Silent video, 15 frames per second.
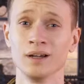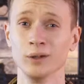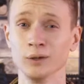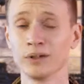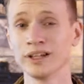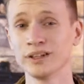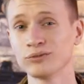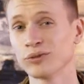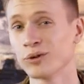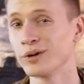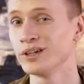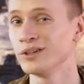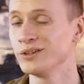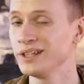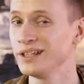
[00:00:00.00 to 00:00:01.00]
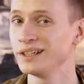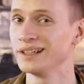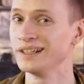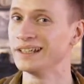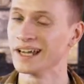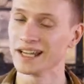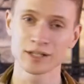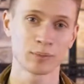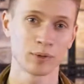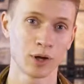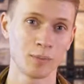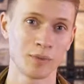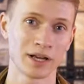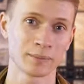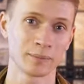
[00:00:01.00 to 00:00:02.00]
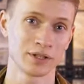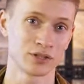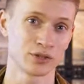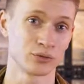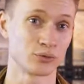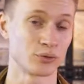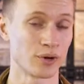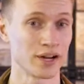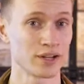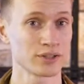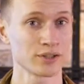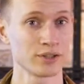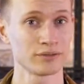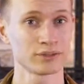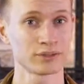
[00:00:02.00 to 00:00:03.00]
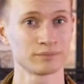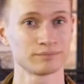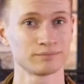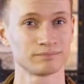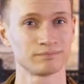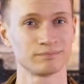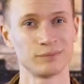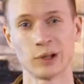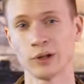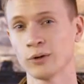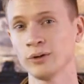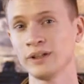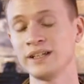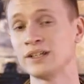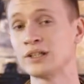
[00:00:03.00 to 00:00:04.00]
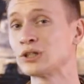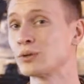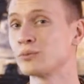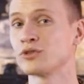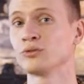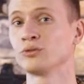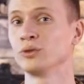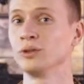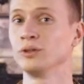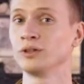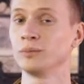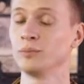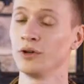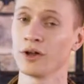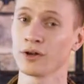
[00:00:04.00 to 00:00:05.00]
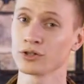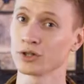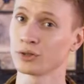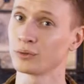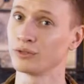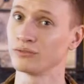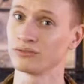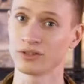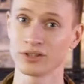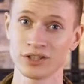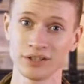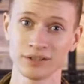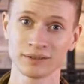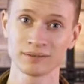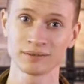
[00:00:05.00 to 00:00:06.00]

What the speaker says: Looking for a unique gas blowback pistol for airsoft? Not only in terms of look but also in function?